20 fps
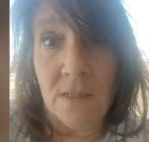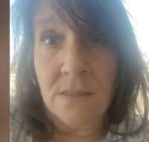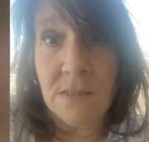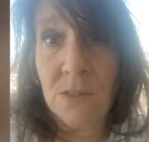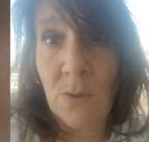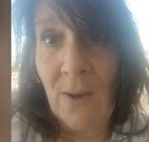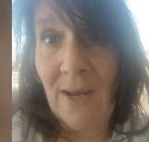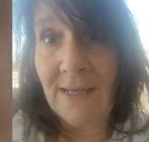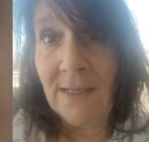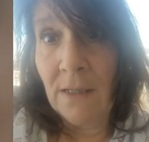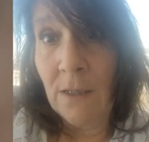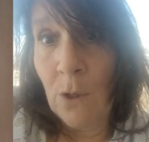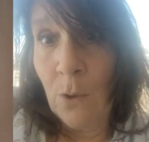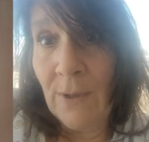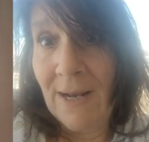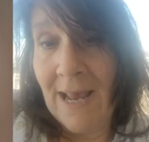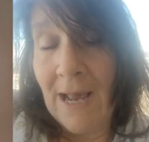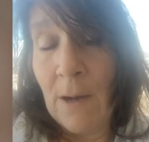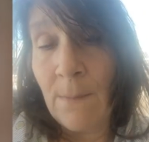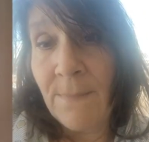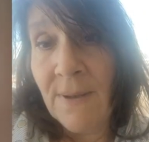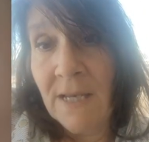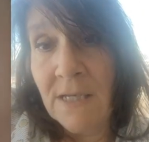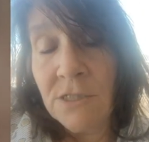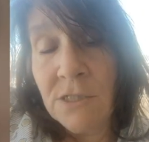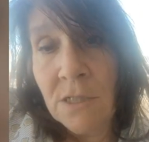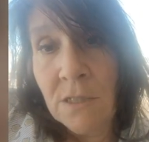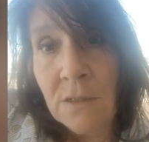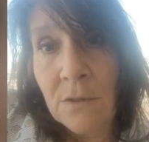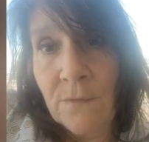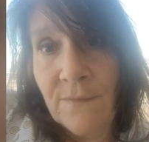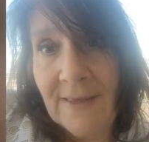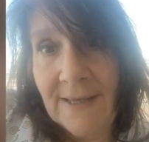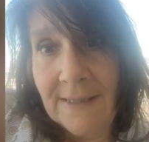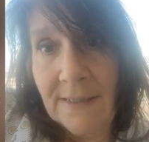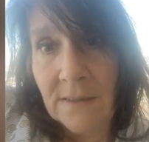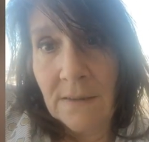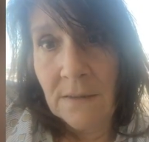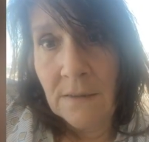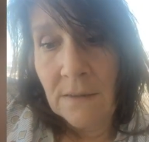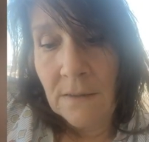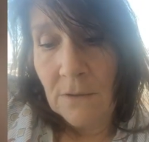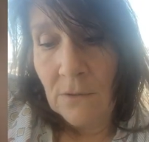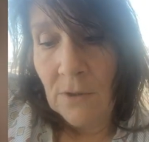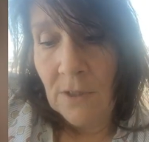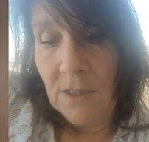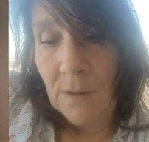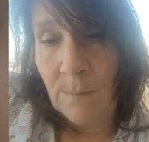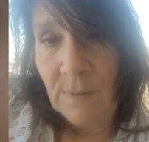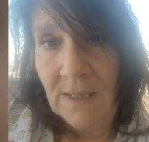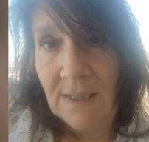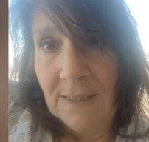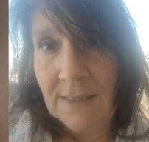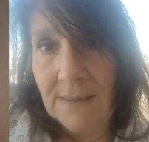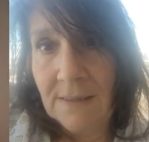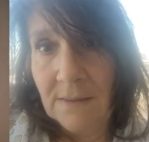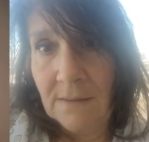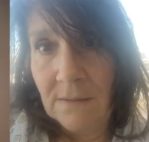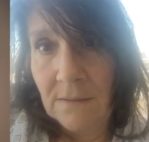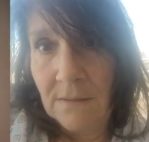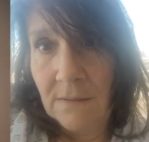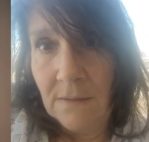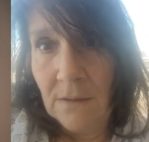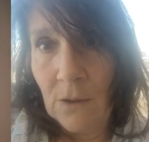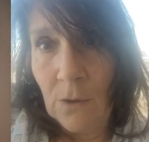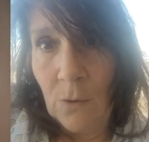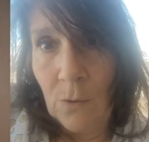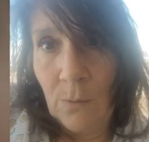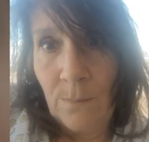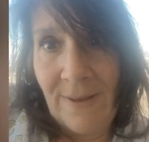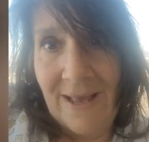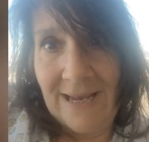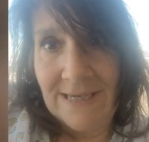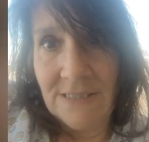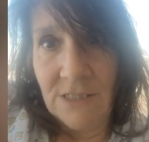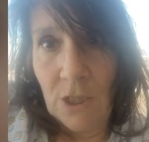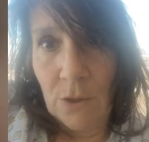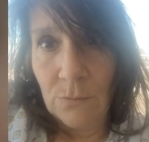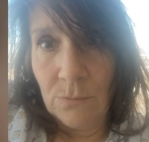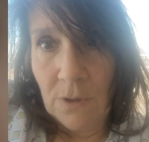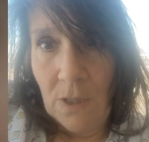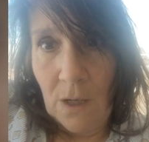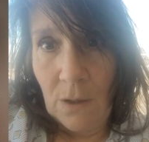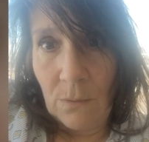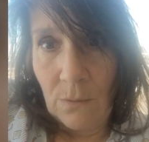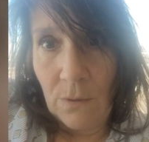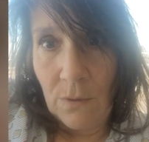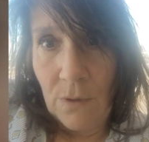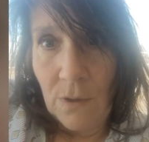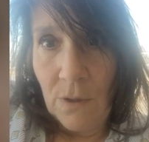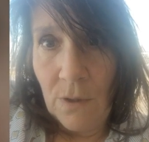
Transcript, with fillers: So I could go to outpatient, or they could, or it could be in home. I don't know.